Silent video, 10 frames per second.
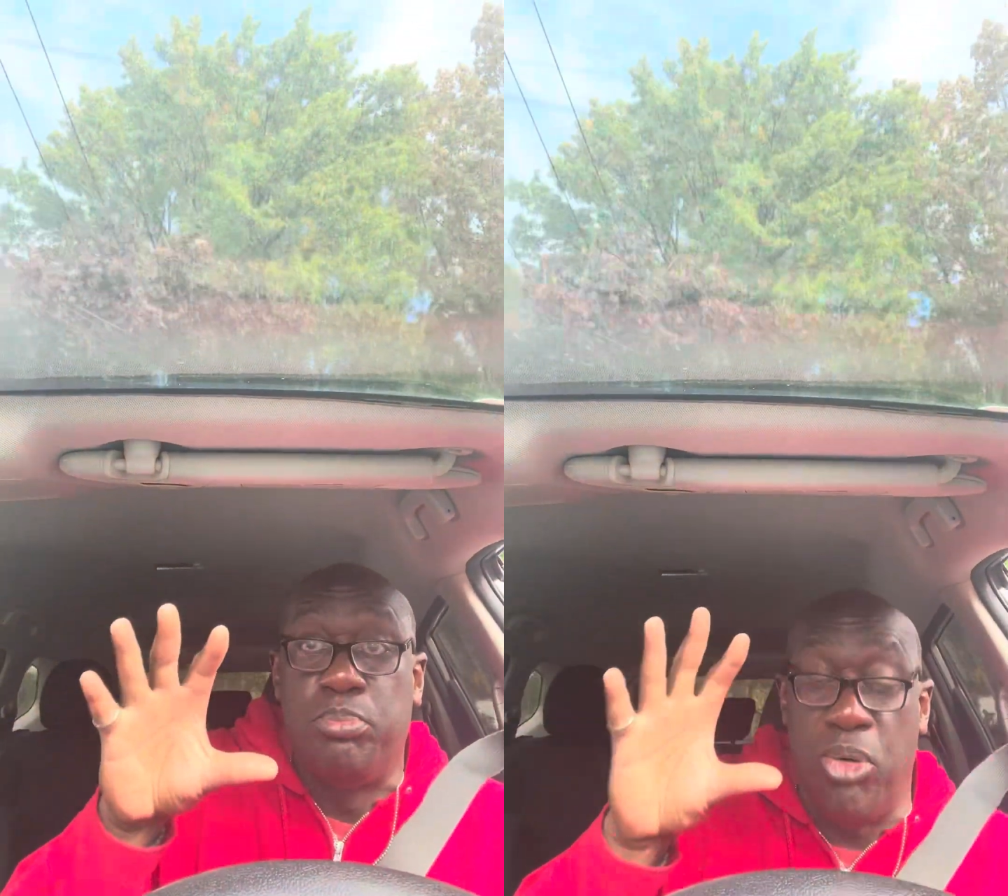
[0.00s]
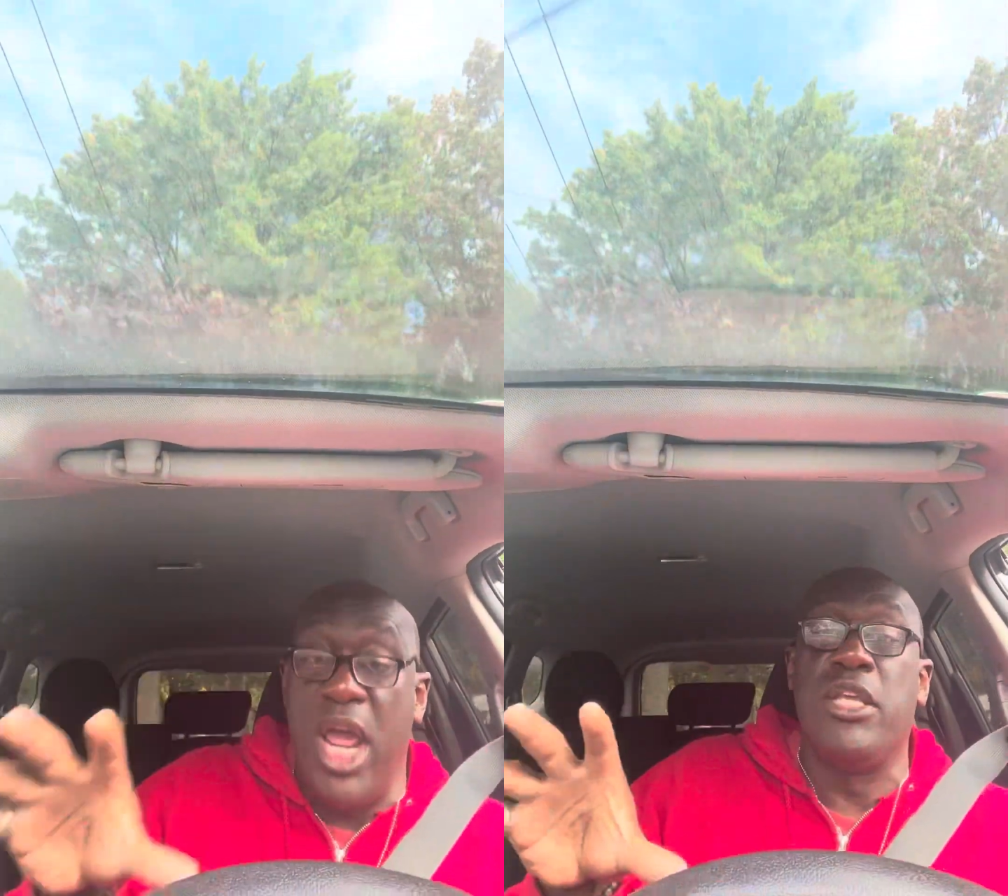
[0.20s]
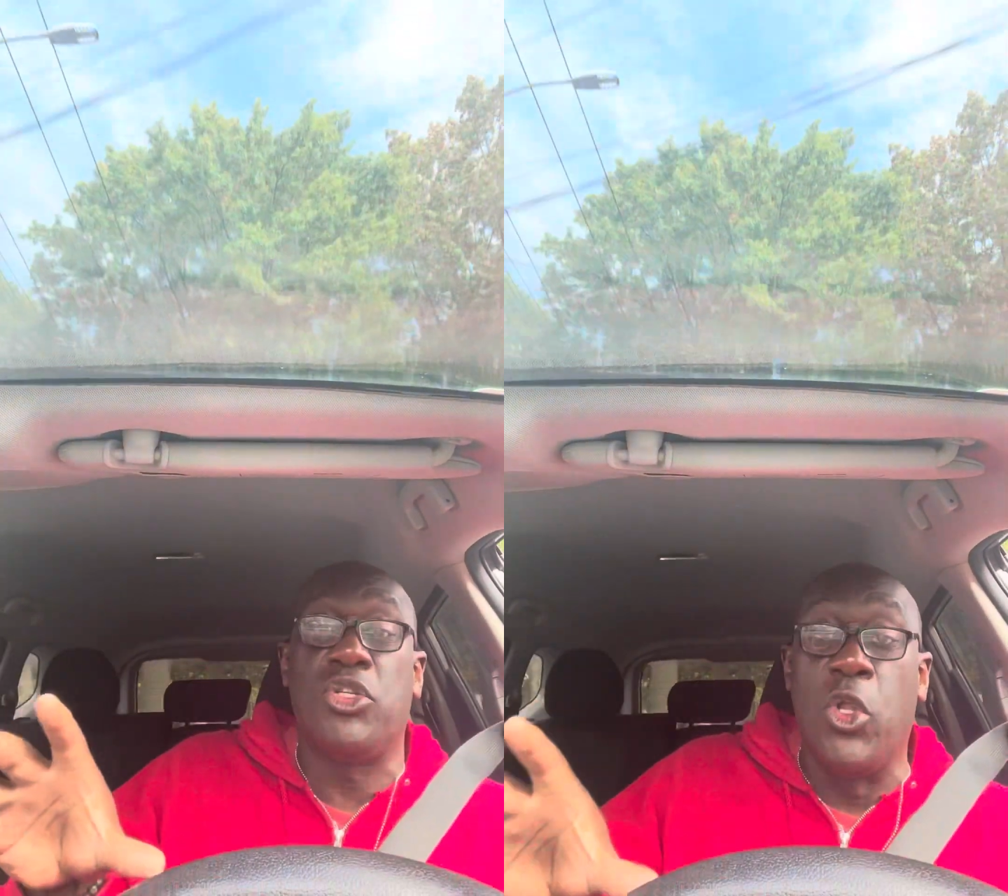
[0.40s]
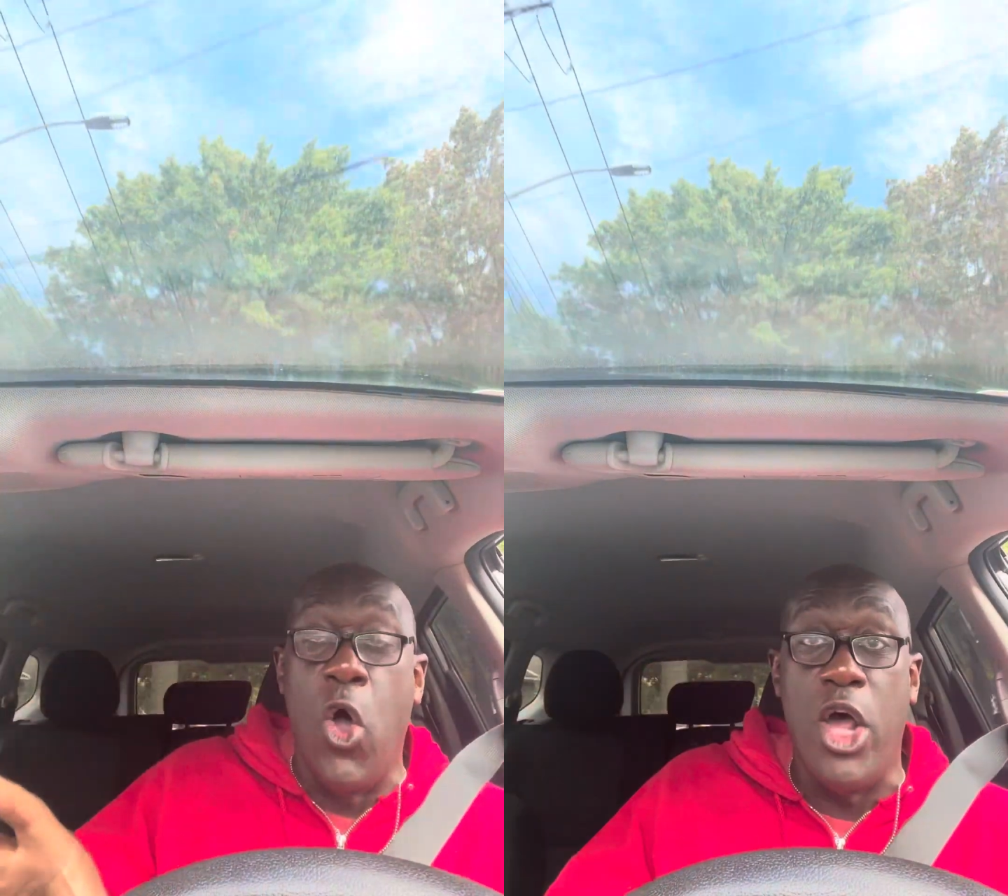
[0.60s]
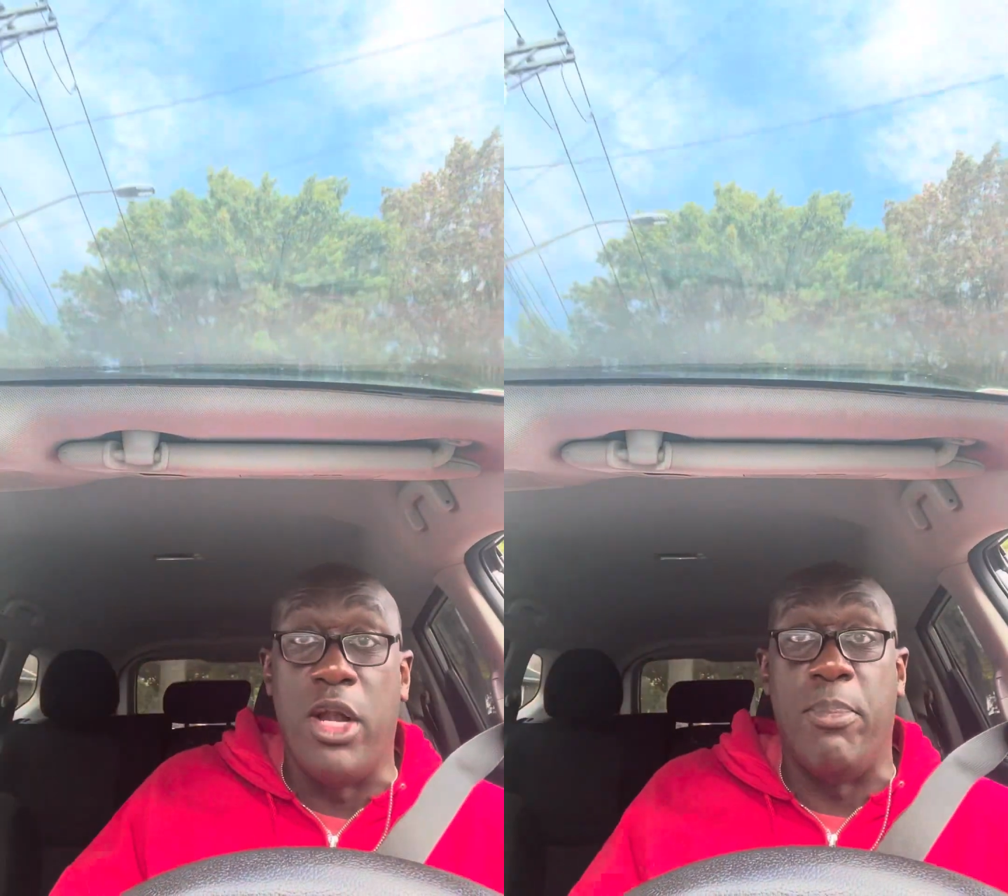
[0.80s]
praise the
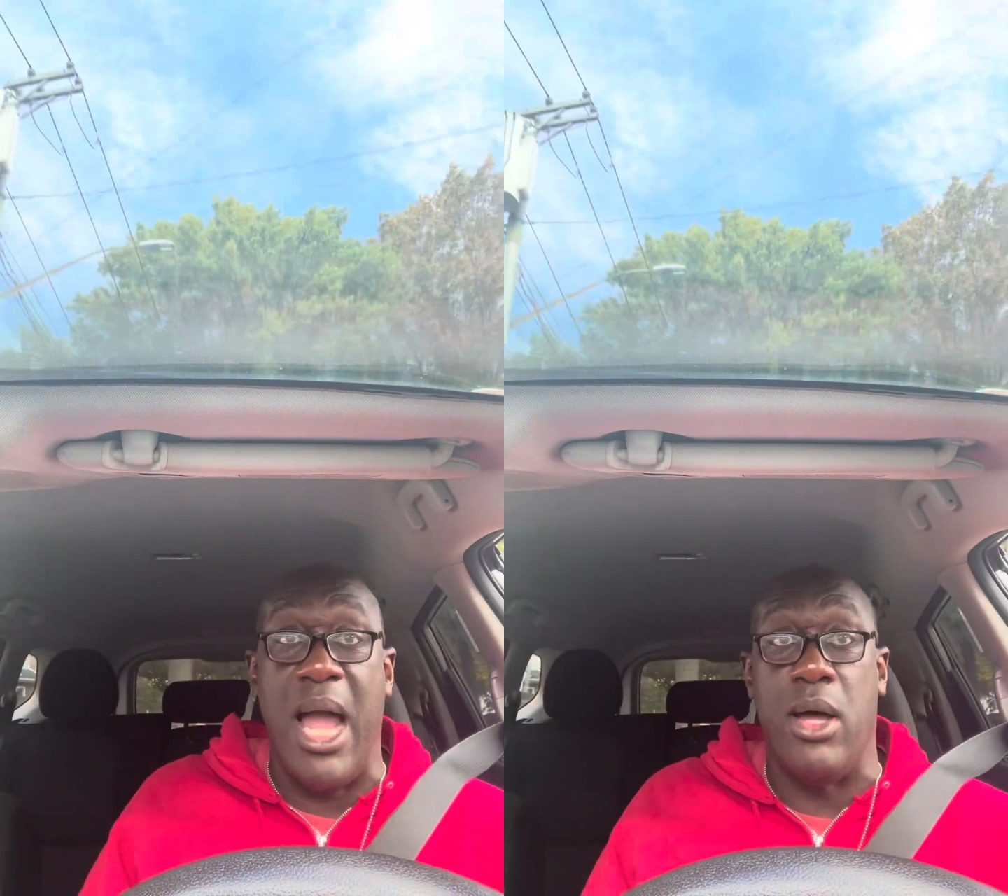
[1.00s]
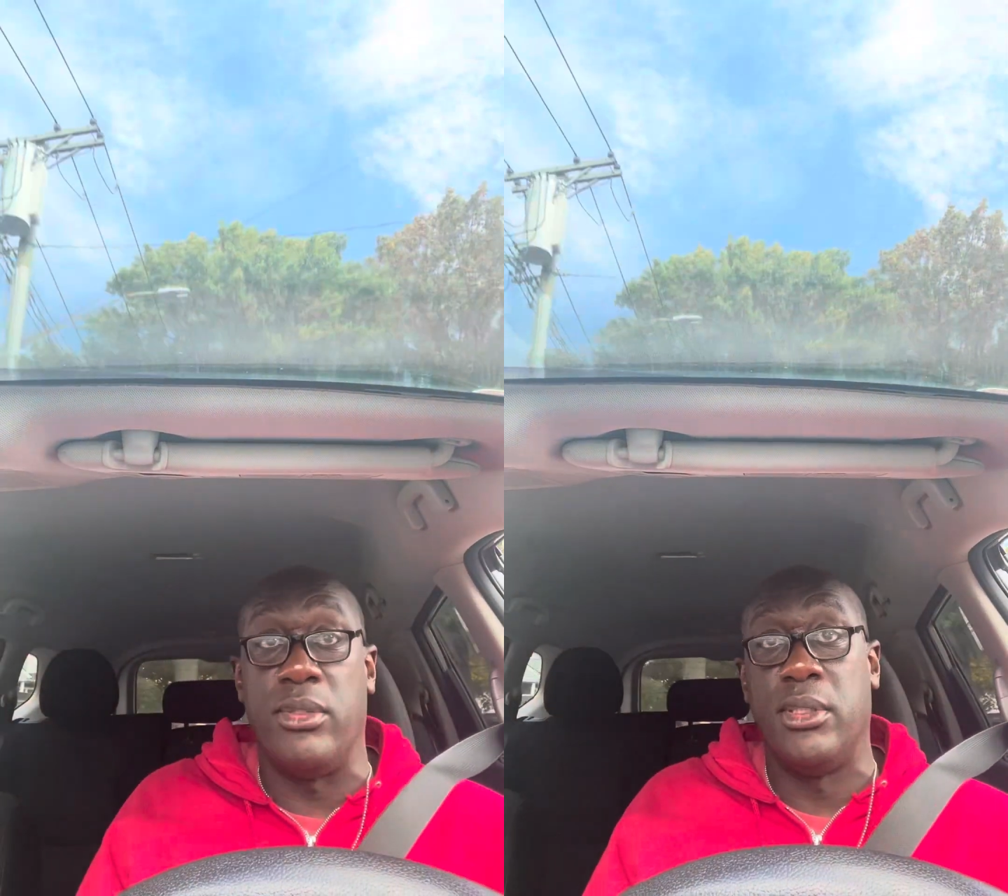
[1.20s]
Lord about.